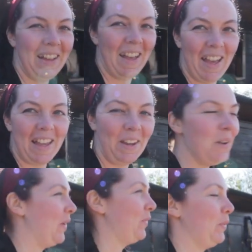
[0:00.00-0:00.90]

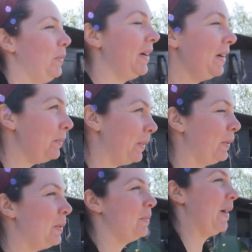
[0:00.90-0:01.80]
Hello everyone,
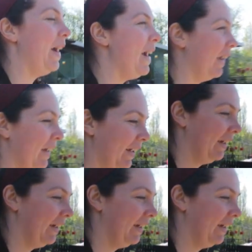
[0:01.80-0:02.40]
welcome back.